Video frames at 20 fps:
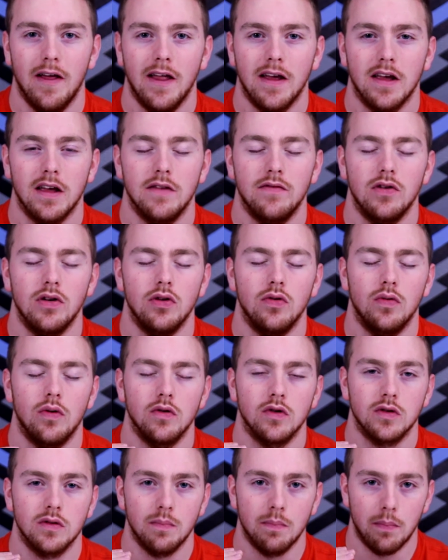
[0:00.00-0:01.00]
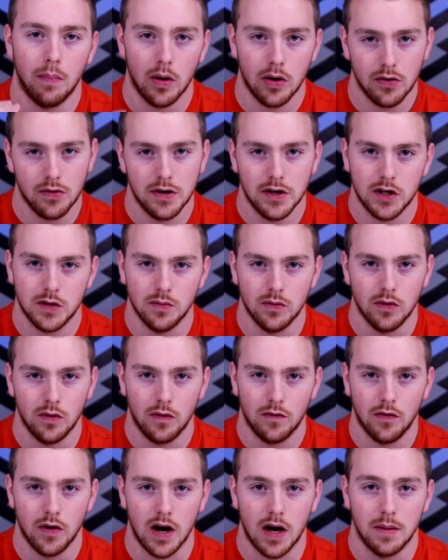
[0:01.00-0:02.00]
giving you those buttery smooth
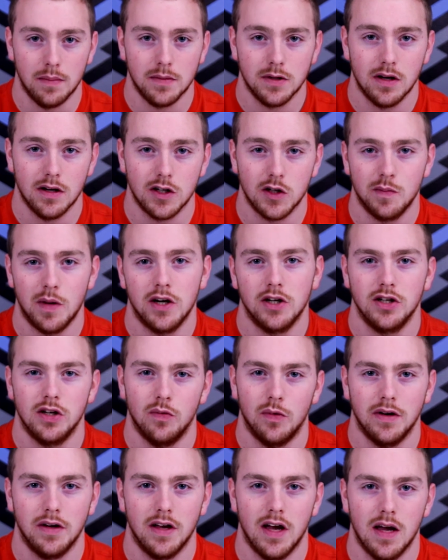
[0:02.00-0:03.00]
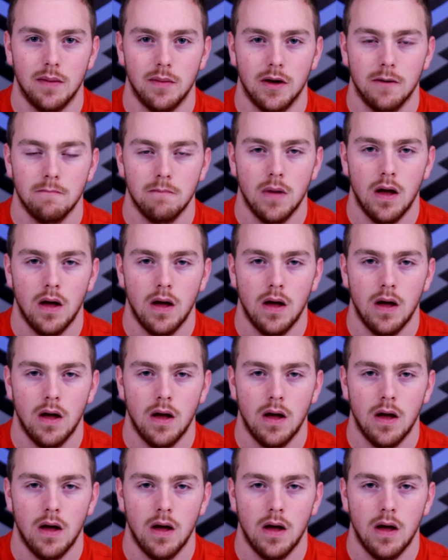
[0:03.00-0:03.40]
frames, especially when gaming.